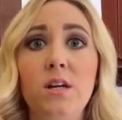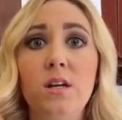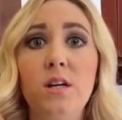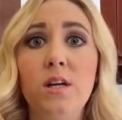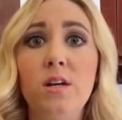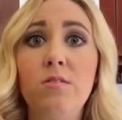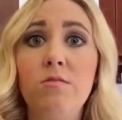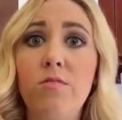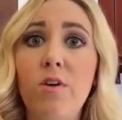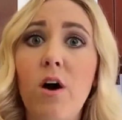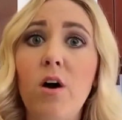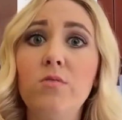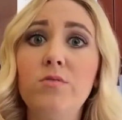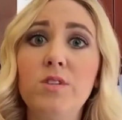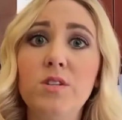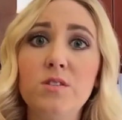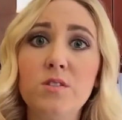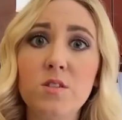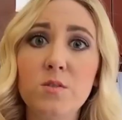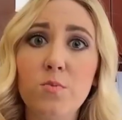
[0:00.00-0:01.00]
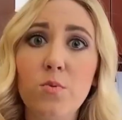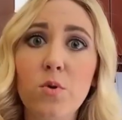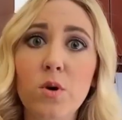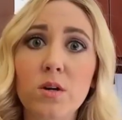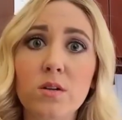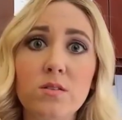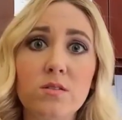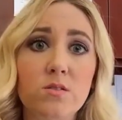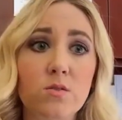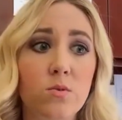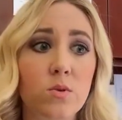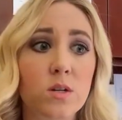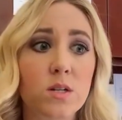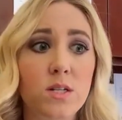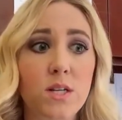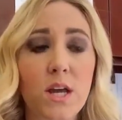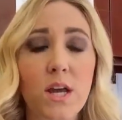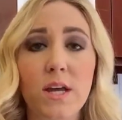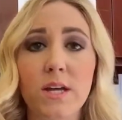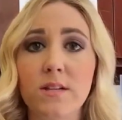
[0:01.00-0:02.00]
involved in sports or
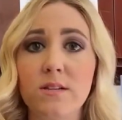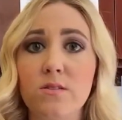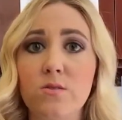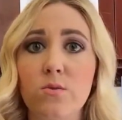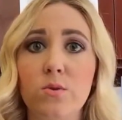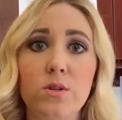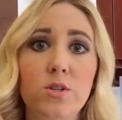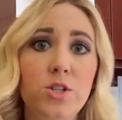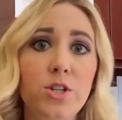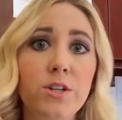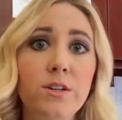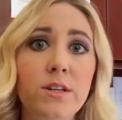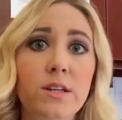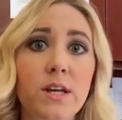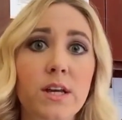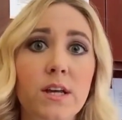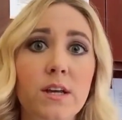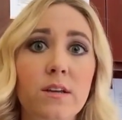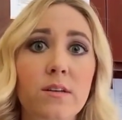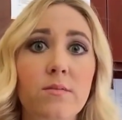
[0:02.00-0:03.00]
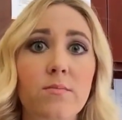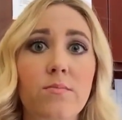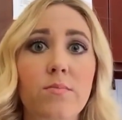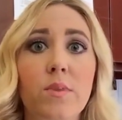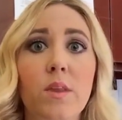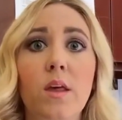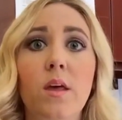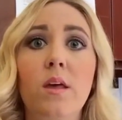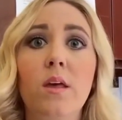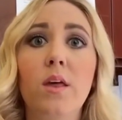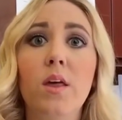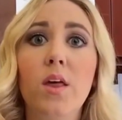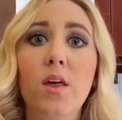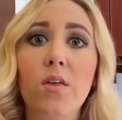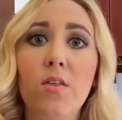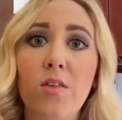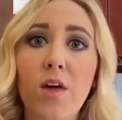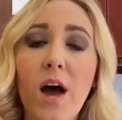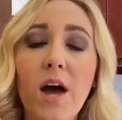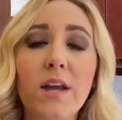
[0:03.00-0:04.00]
dance or cheerleading.
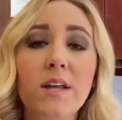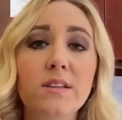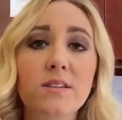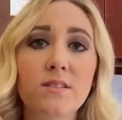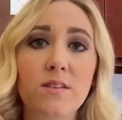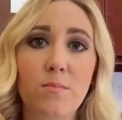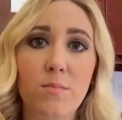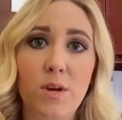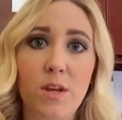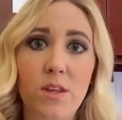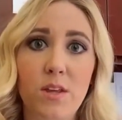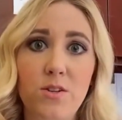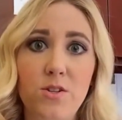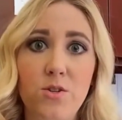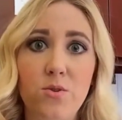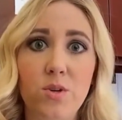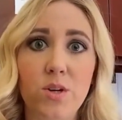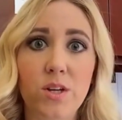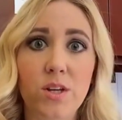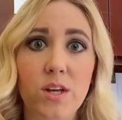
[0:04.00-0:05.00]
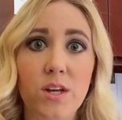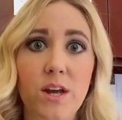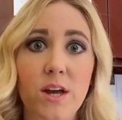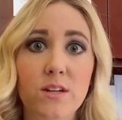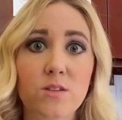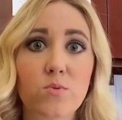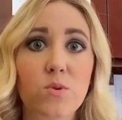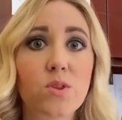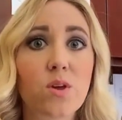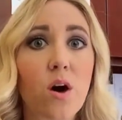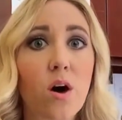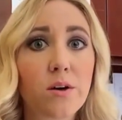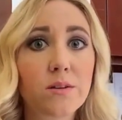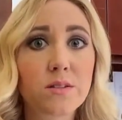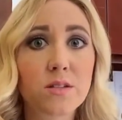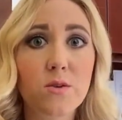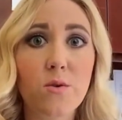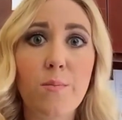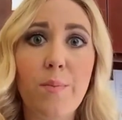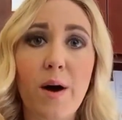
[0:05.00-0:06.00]
That is somebody that you could connect with
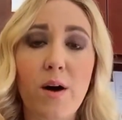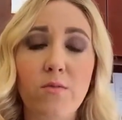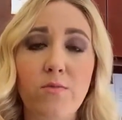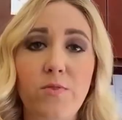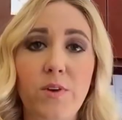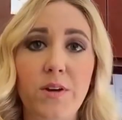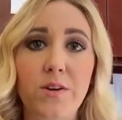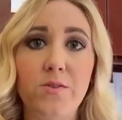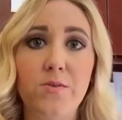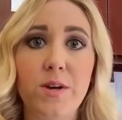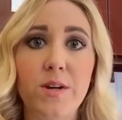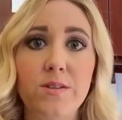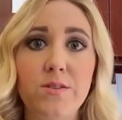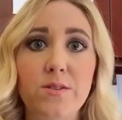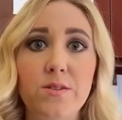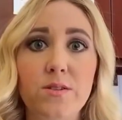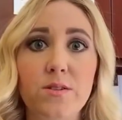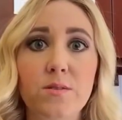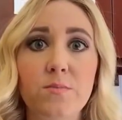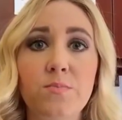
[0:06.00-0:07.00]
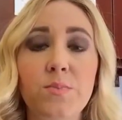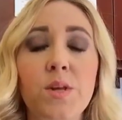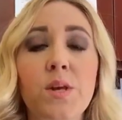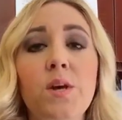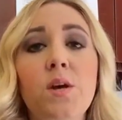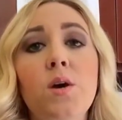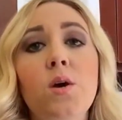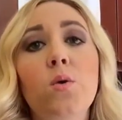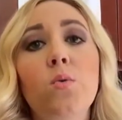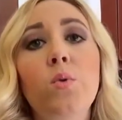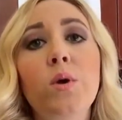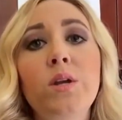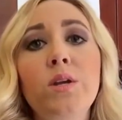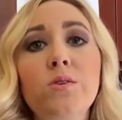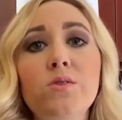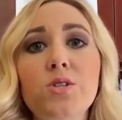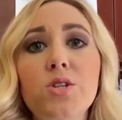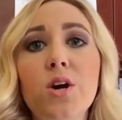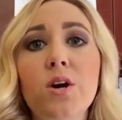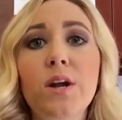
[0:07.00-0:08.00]
also about fundraisers. When you
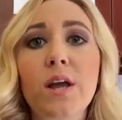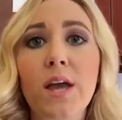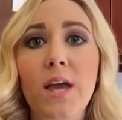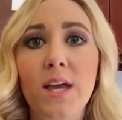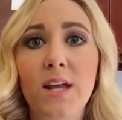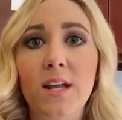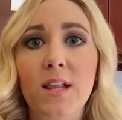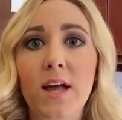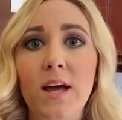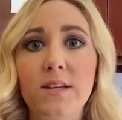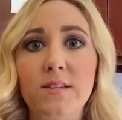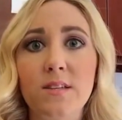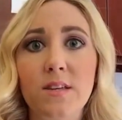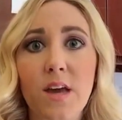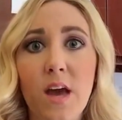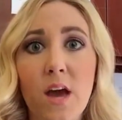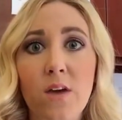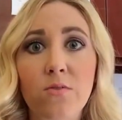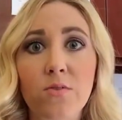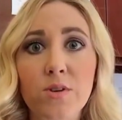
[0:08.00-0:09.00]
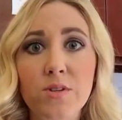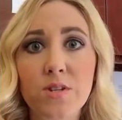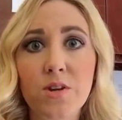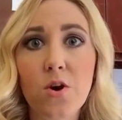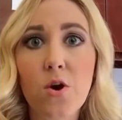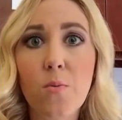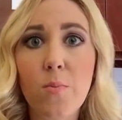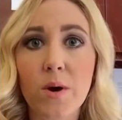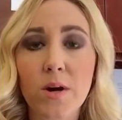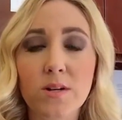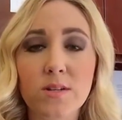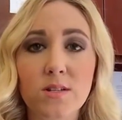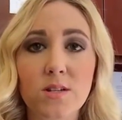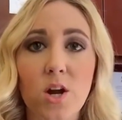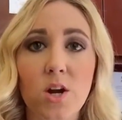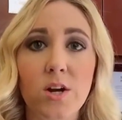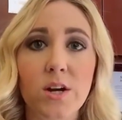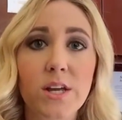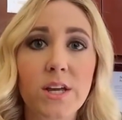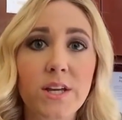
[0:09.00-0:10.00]
start analyzing every single person
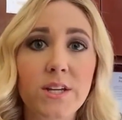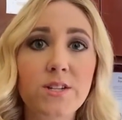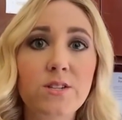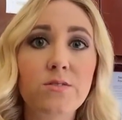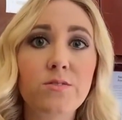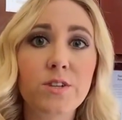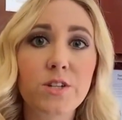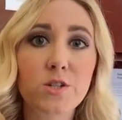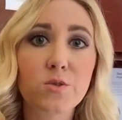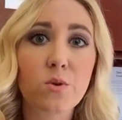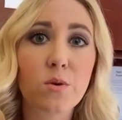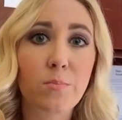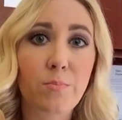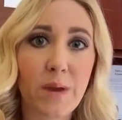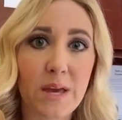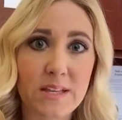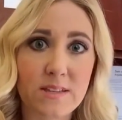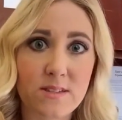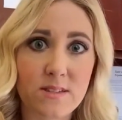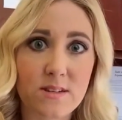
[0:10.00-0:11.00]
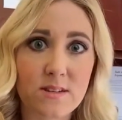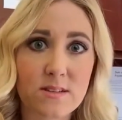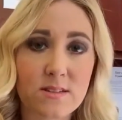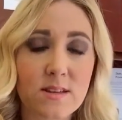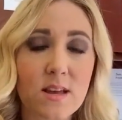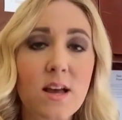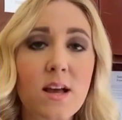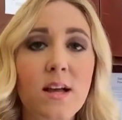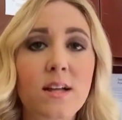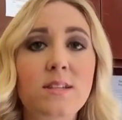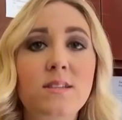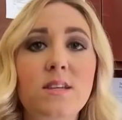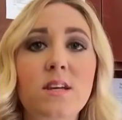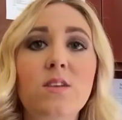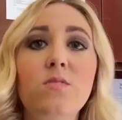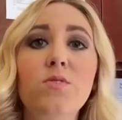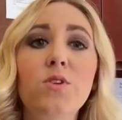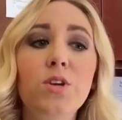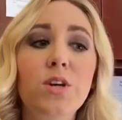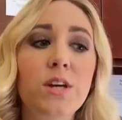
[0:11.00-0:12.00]
on an individual basis, instead
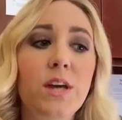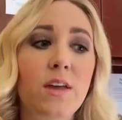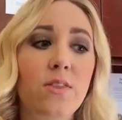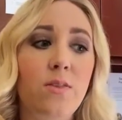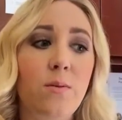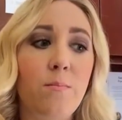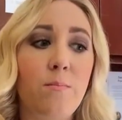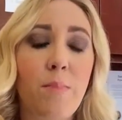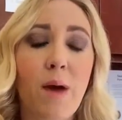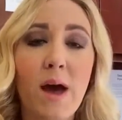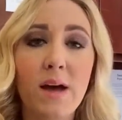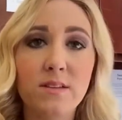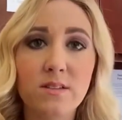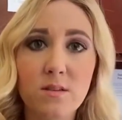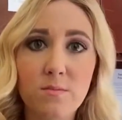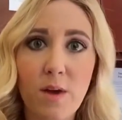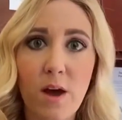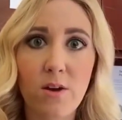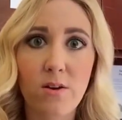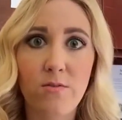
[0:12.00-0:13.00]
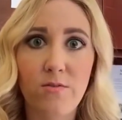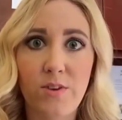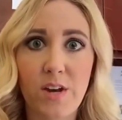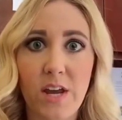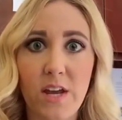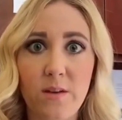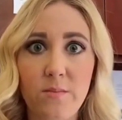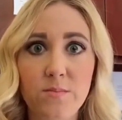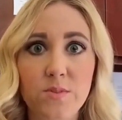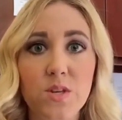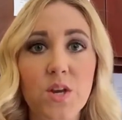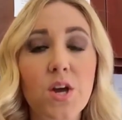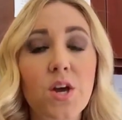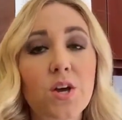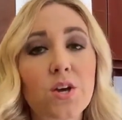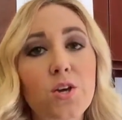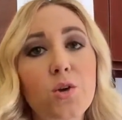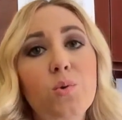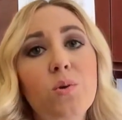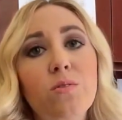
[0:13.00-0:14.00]
of looking at the mass amount of names,
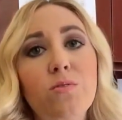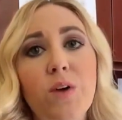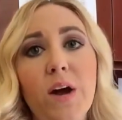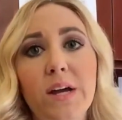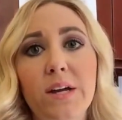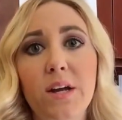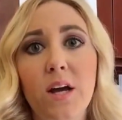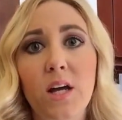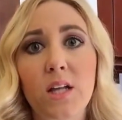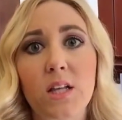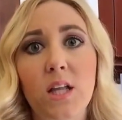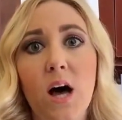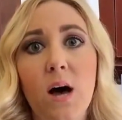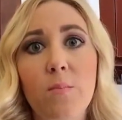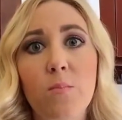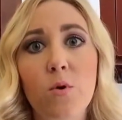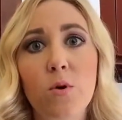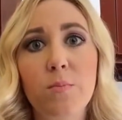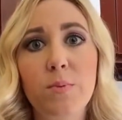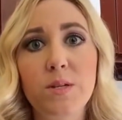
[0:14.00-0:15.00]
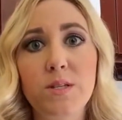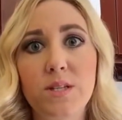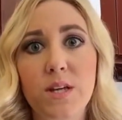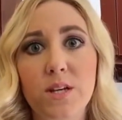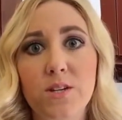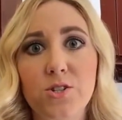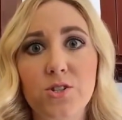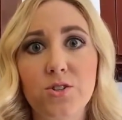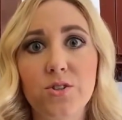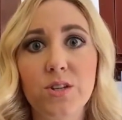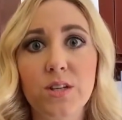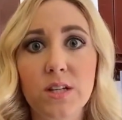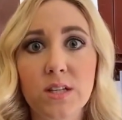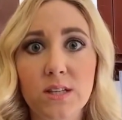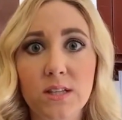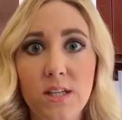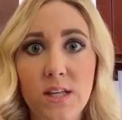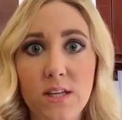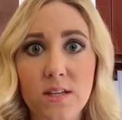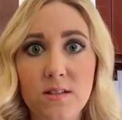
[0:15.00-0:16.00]
you will find a lot more potential
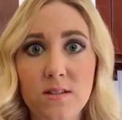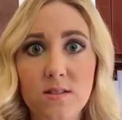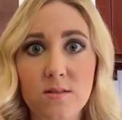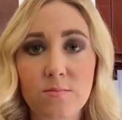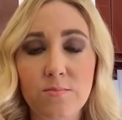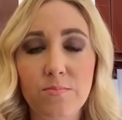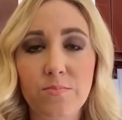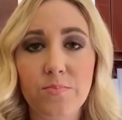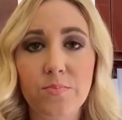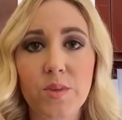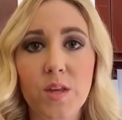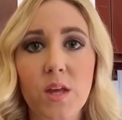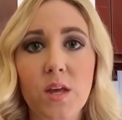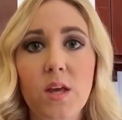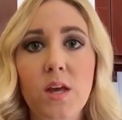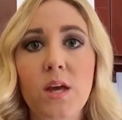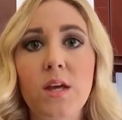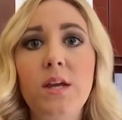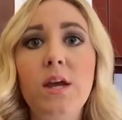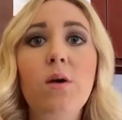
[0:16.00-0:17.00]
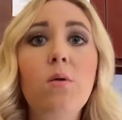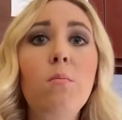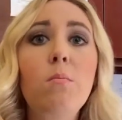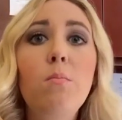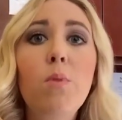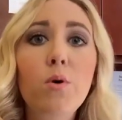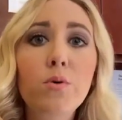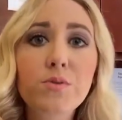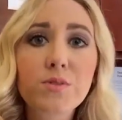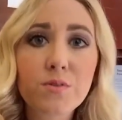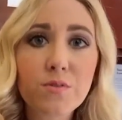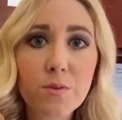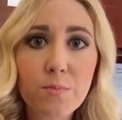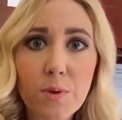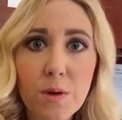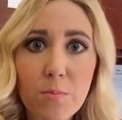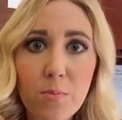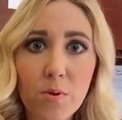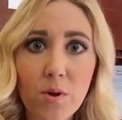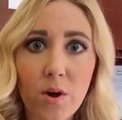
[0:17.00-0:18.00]
leads. Now, most of the
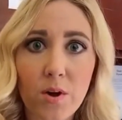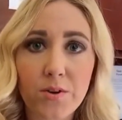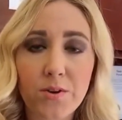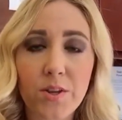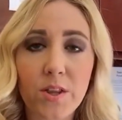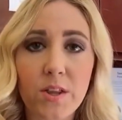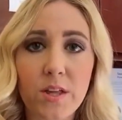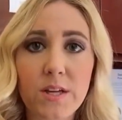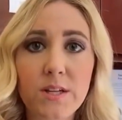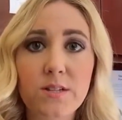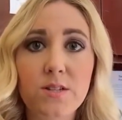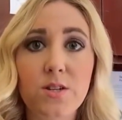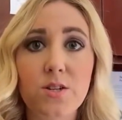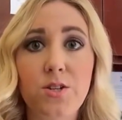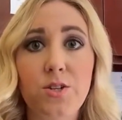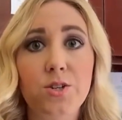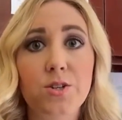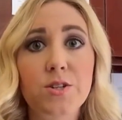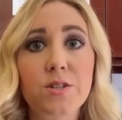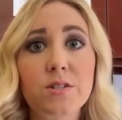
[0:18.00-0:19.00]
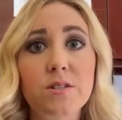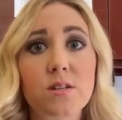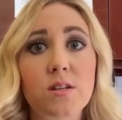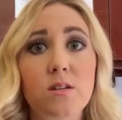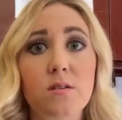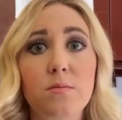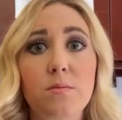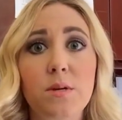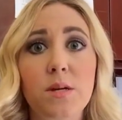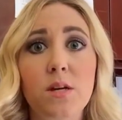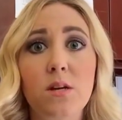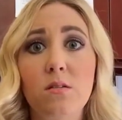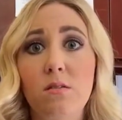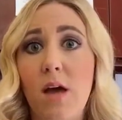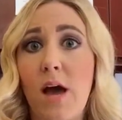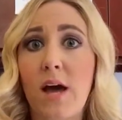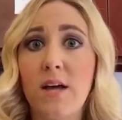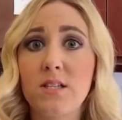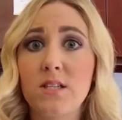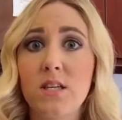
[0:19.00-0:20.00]
people on the list, you're just going to be
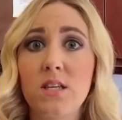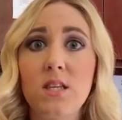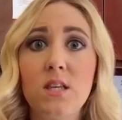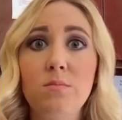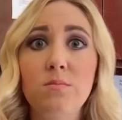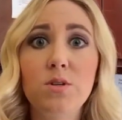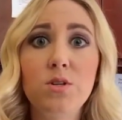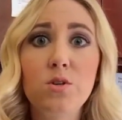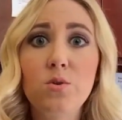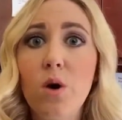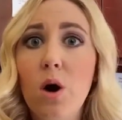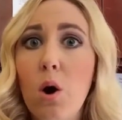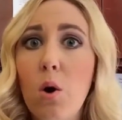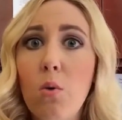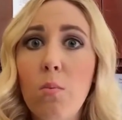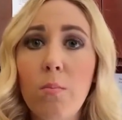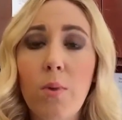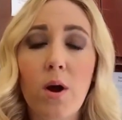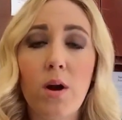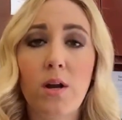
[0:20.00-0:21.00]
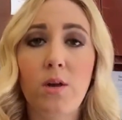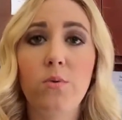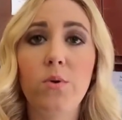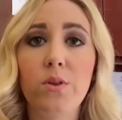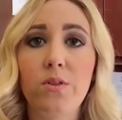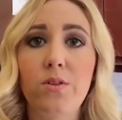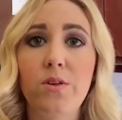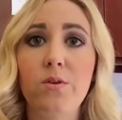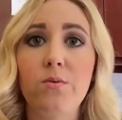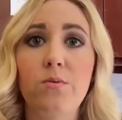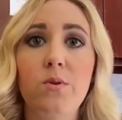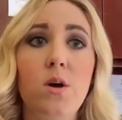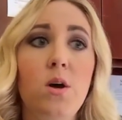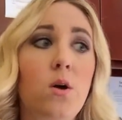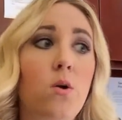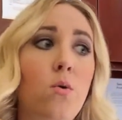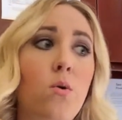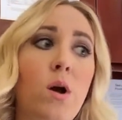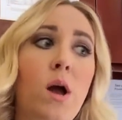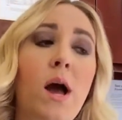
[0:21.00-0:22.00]
asking them to do a home party with you
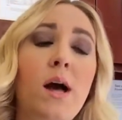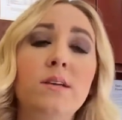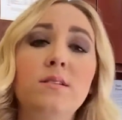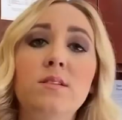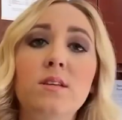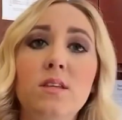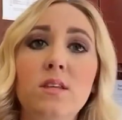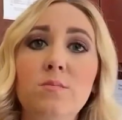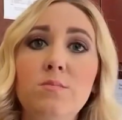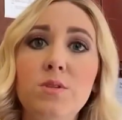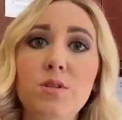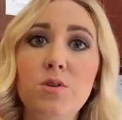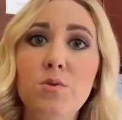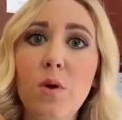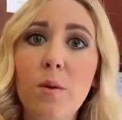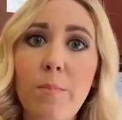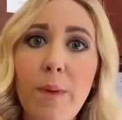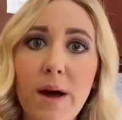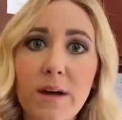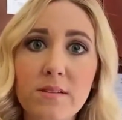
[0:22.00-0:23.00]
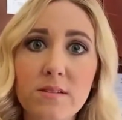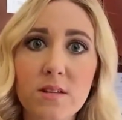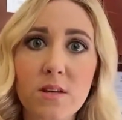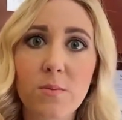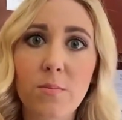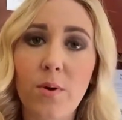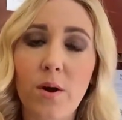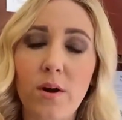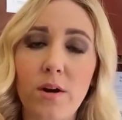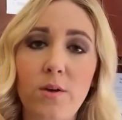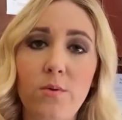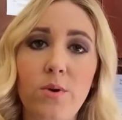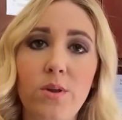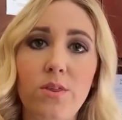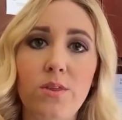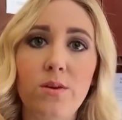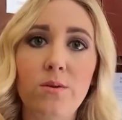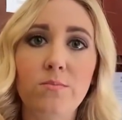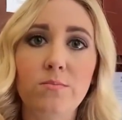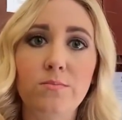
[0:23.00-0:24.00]
or asking them to do a basket party with
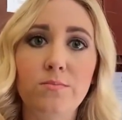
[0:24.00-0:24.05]
you.